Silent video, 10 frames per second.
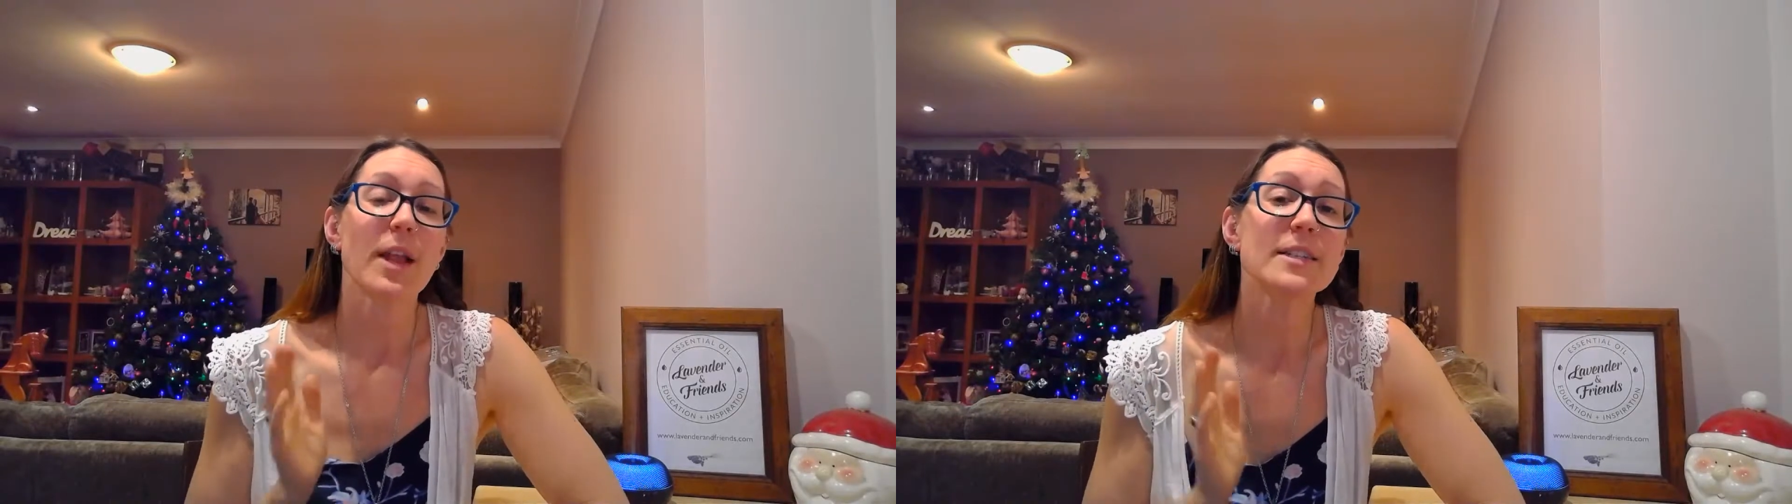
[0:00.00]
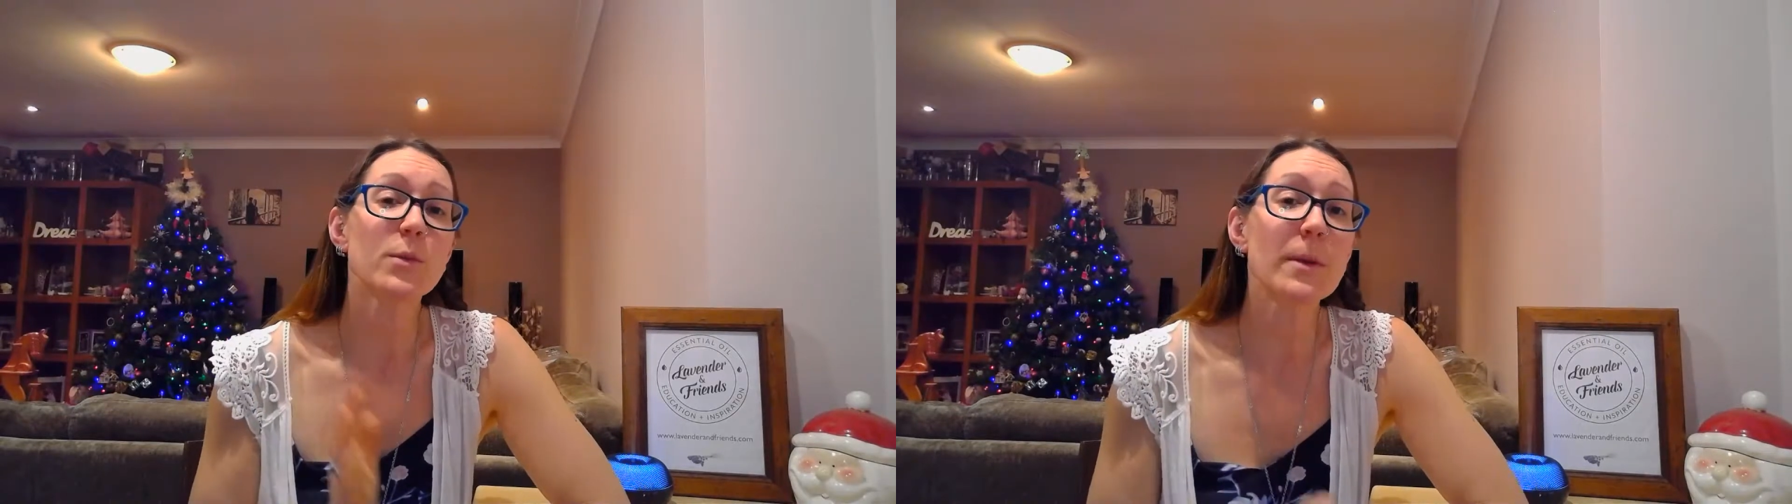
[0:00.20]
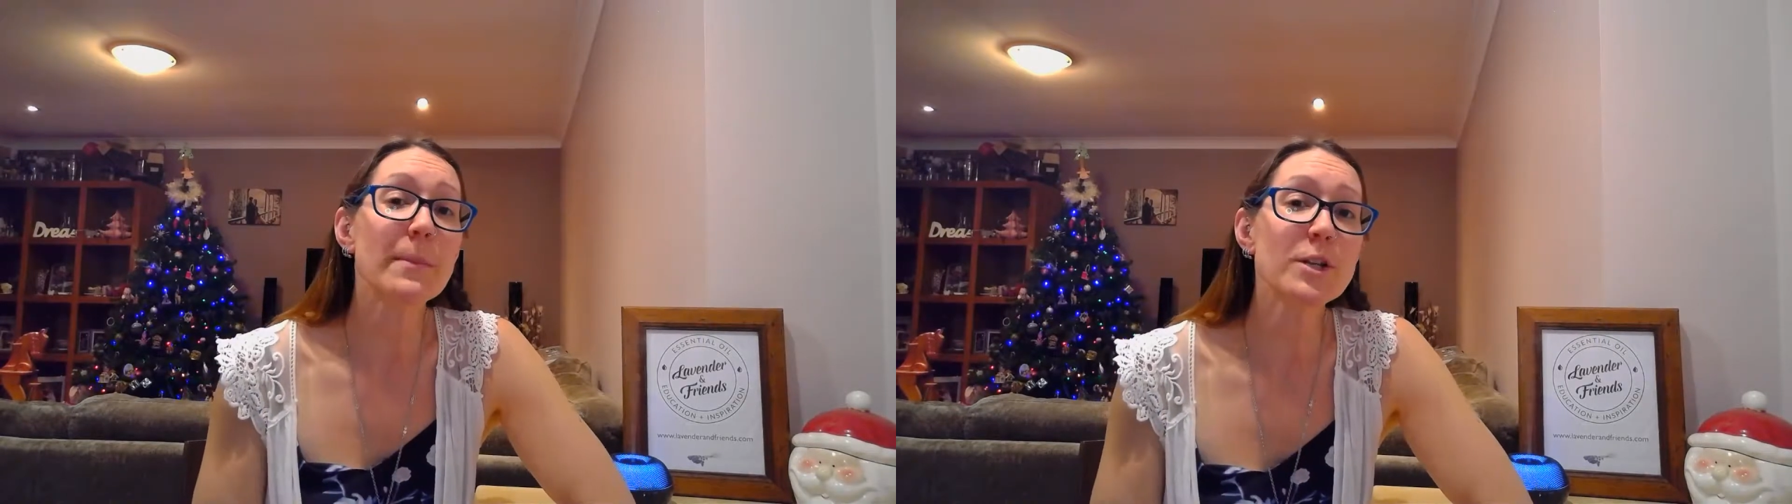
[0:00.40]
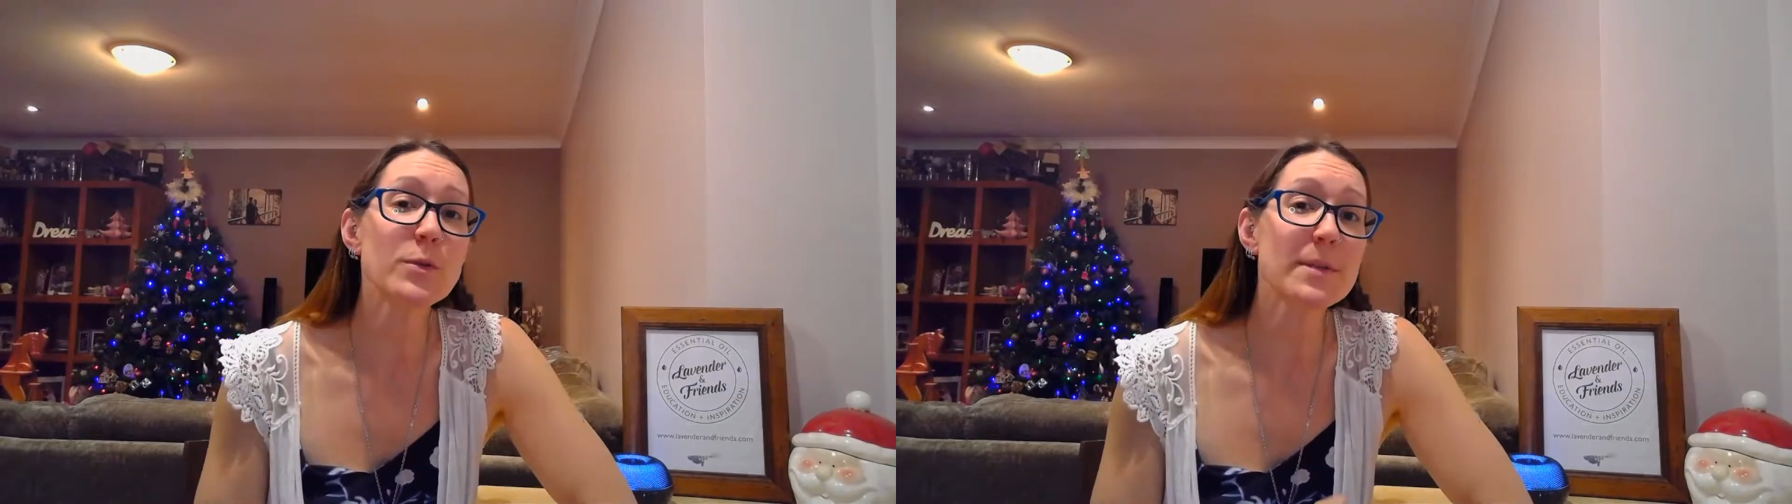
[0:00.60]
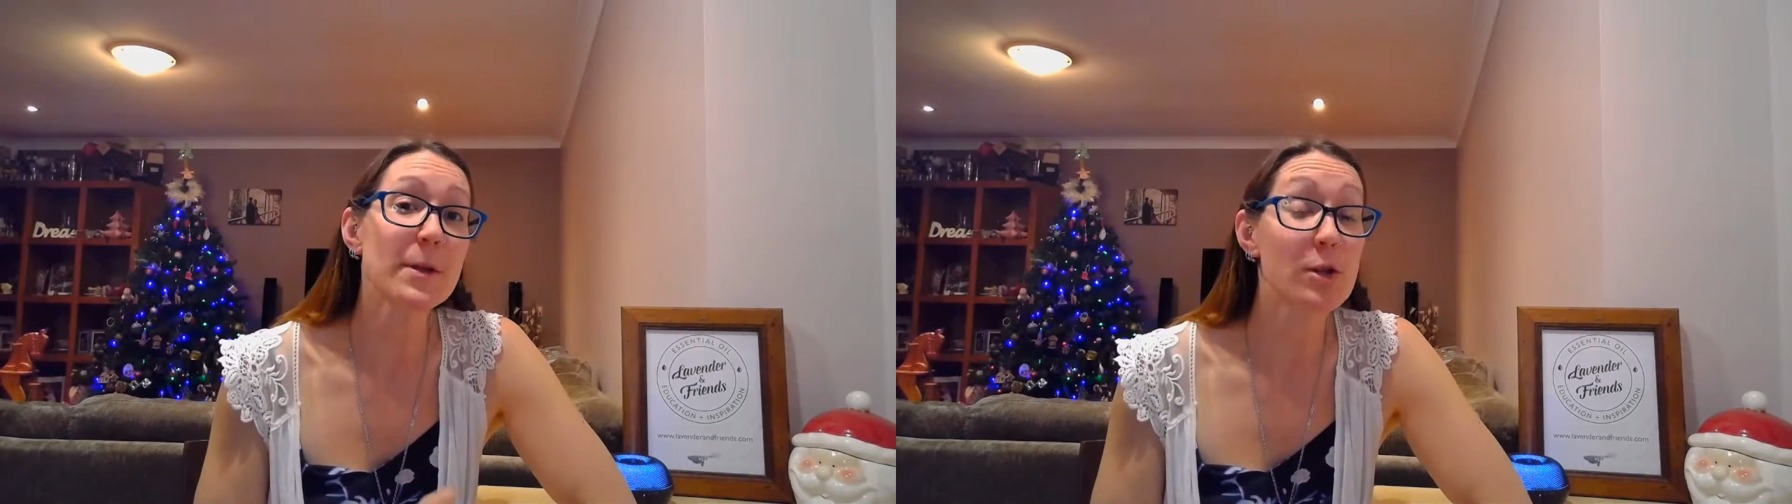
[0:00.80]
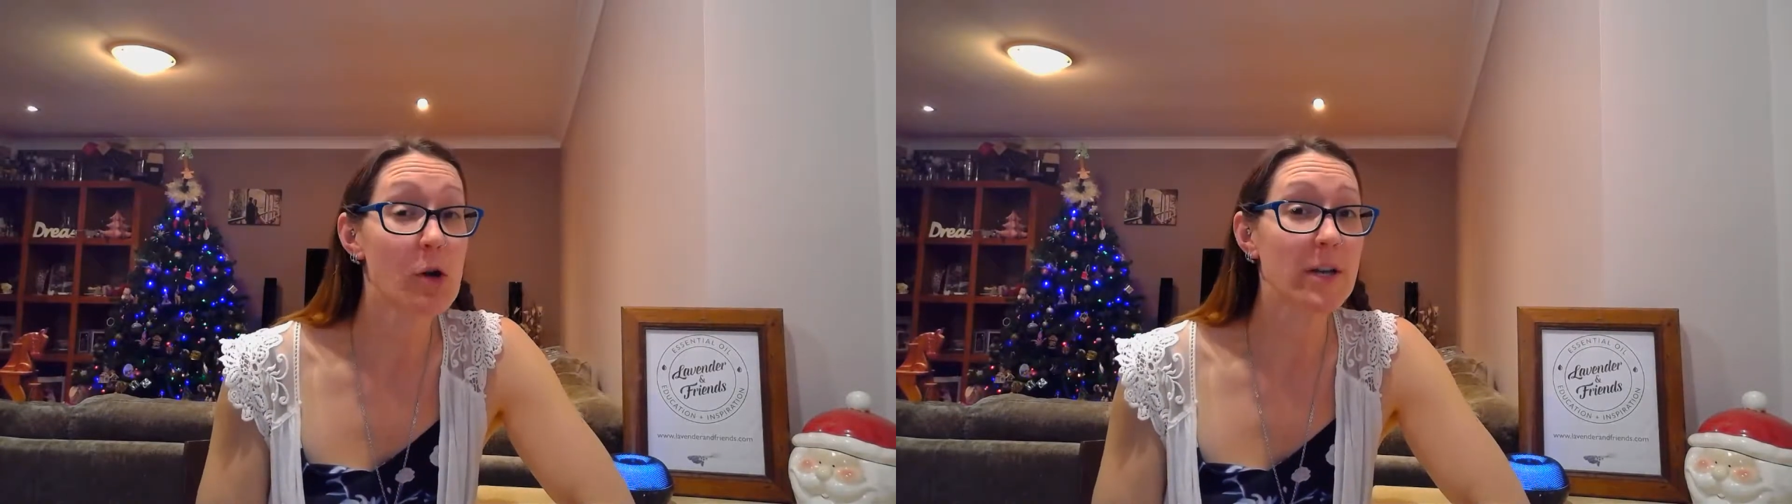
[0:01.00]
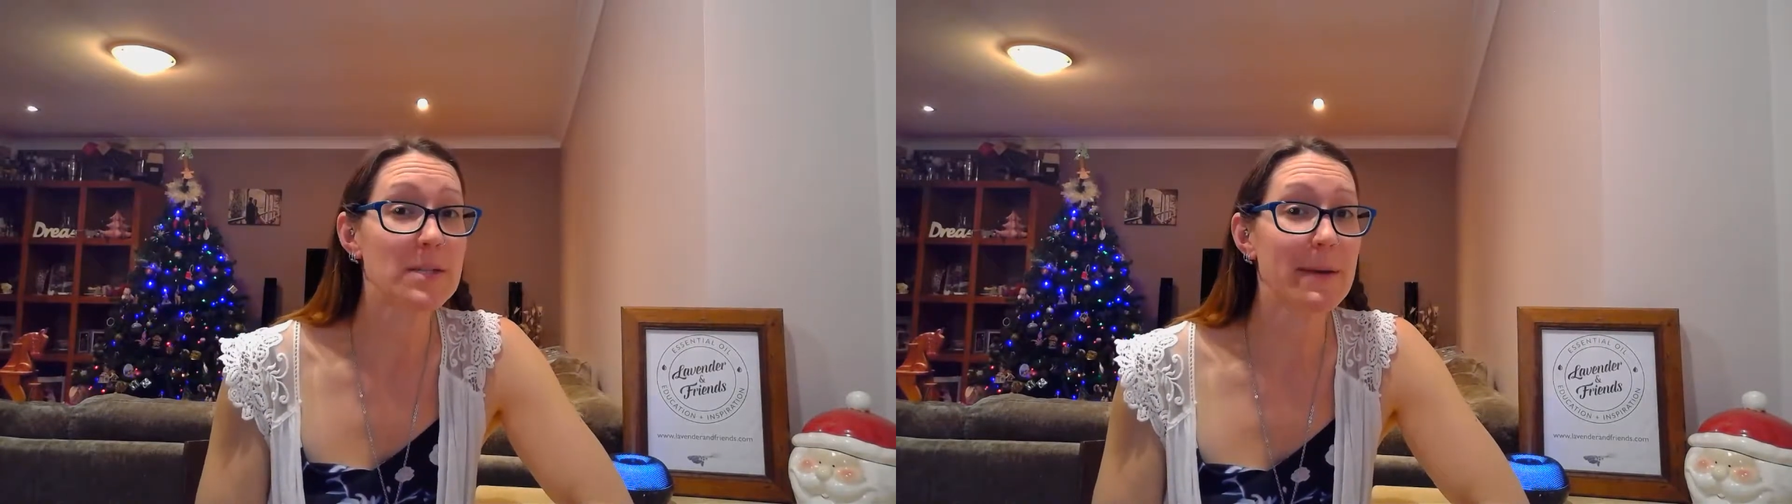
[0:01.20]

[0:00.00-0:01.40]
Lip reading: So what I'm going to do is I'm going to log into